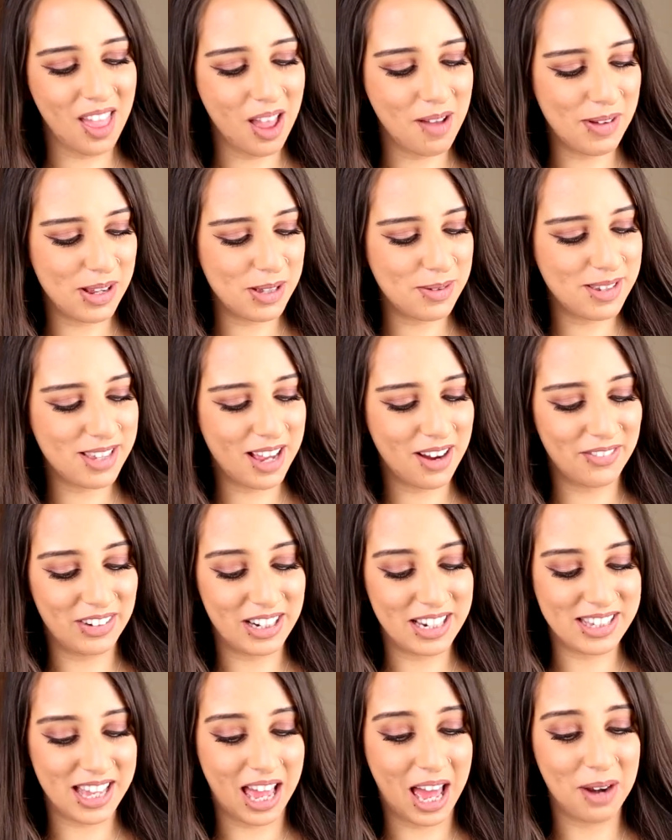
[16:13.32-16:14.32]
That makes me sound
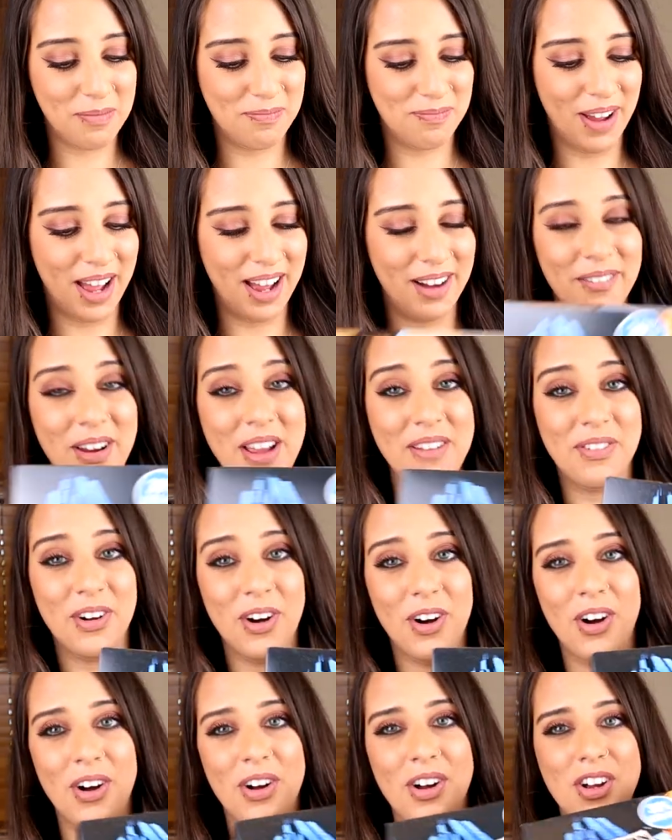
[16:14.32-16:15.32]
really sad. But we've
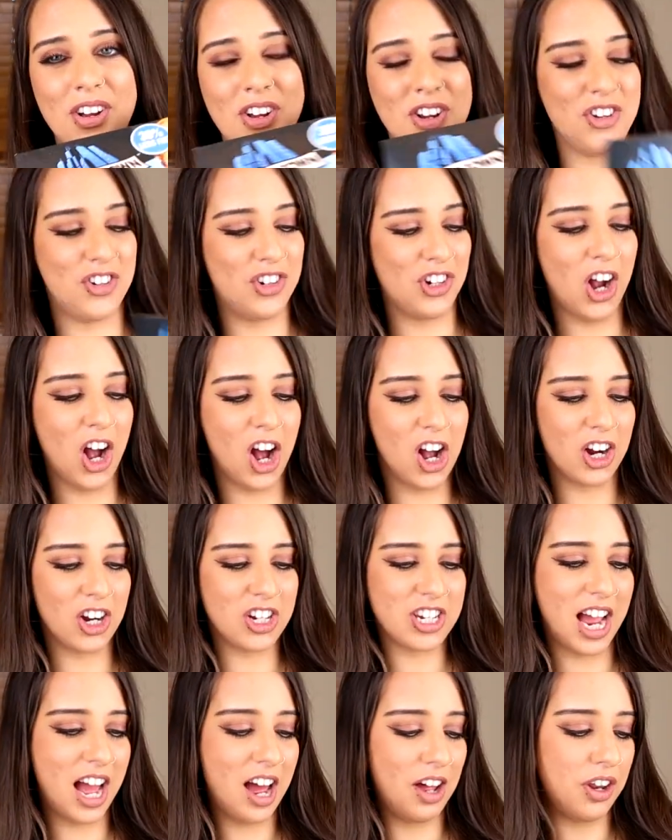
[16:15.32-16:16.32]
got,
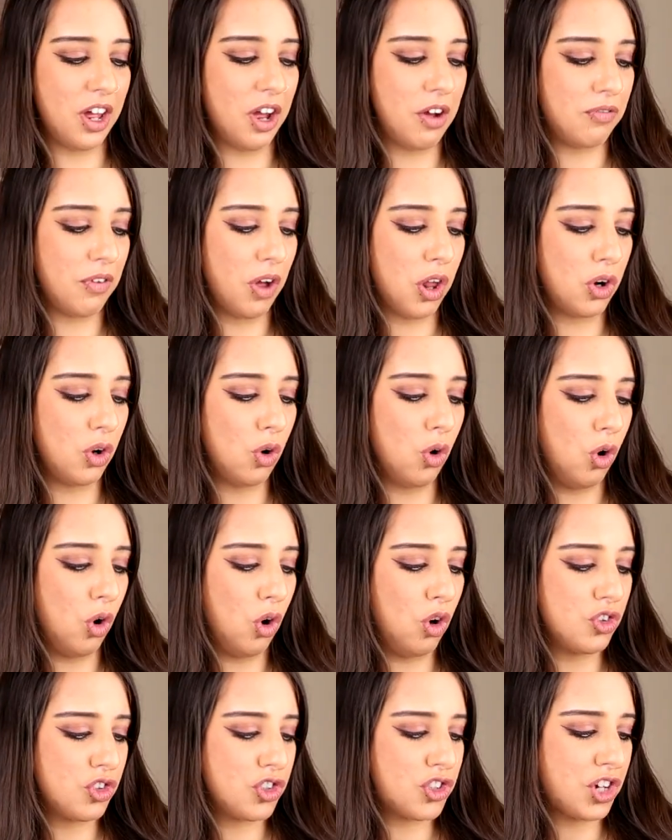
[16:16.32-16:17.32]
Chicago Town have
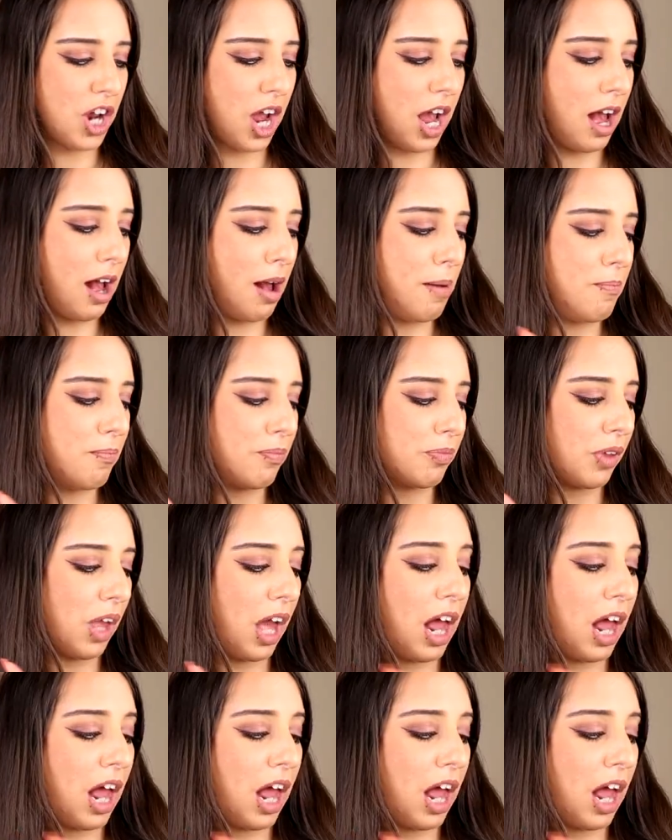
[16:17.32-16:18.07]
launched a